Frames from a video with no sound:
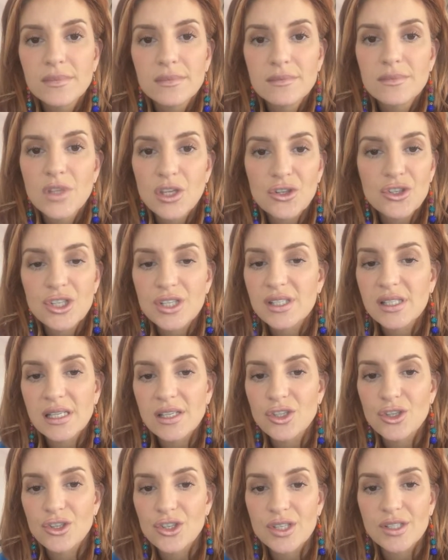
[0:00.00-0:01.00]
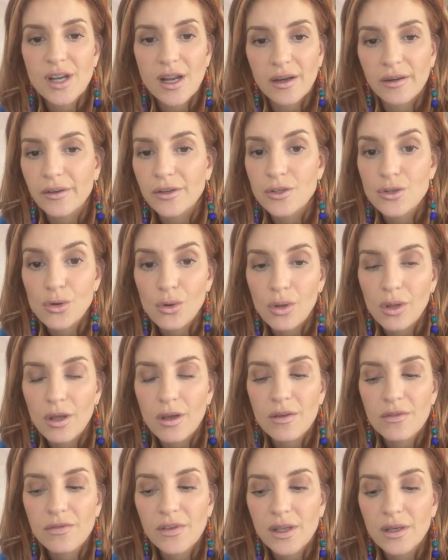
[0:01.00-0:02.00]
There's just things you're just not in control
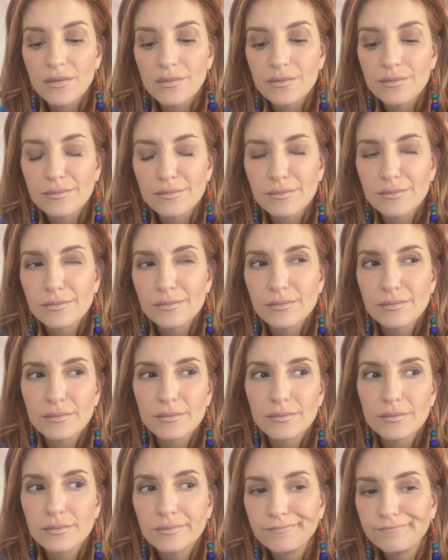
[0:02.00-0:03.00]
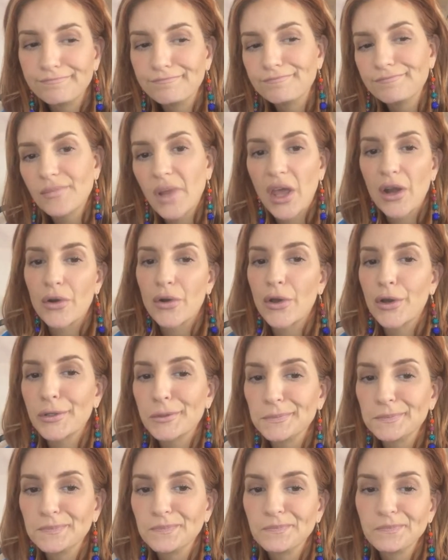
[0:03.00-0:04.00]
of, and I don't
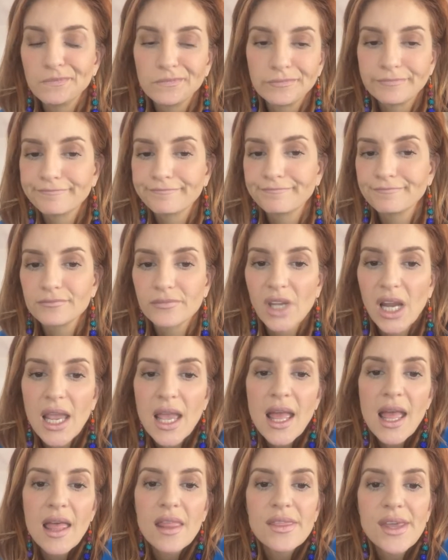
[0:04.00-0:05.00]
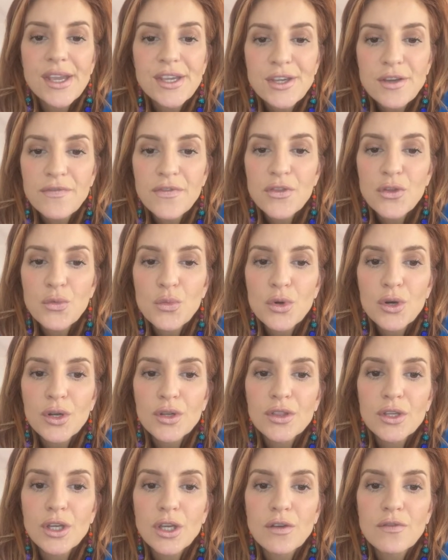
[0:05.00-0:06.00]
know. Thank you for the
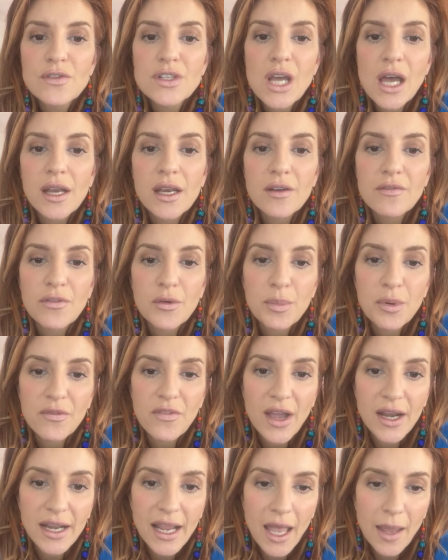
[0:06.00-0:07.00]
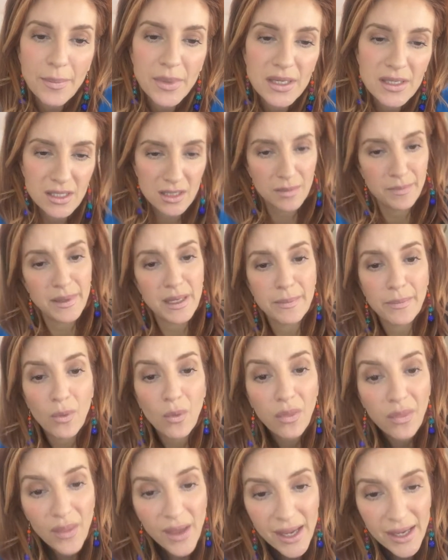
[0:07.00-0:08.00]
work that you've done and for providing happiness to people.
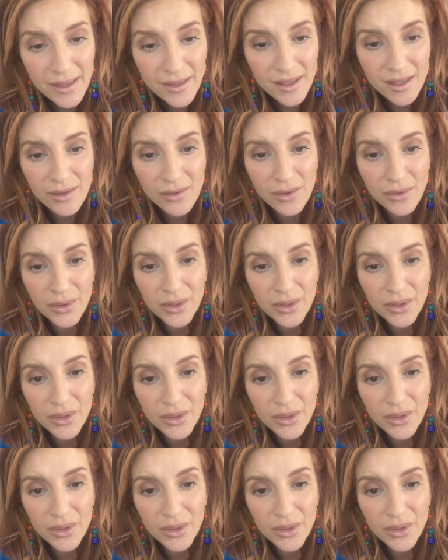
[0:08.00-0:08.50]
Thank you.